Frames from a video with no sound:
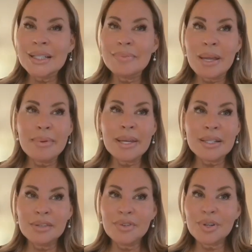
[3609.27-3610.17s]
maybe a
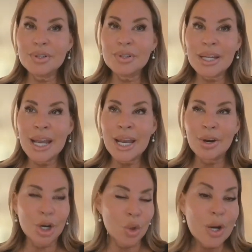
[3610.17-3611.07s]
difficult day
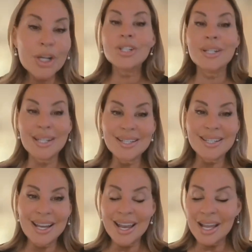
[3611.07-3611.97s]
or a questioning
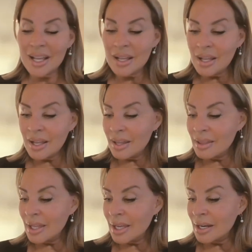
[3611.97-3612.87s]
day,
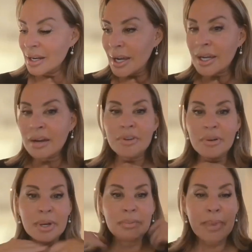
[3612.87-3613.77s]
that I come
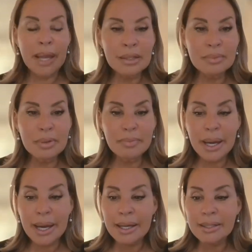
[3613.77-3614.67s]
from an abandonment
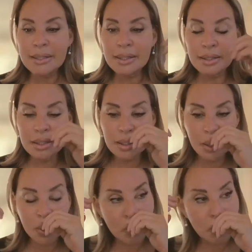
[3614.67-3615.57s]
past. And
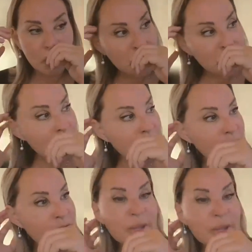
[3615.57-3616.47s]
so
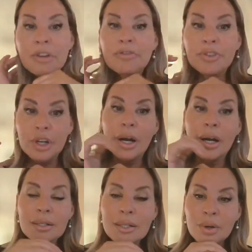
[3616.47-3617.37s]
feeling
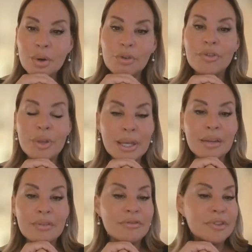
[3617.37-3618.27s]
forgotten or feeling
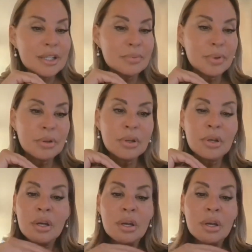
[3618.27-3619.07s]
invisible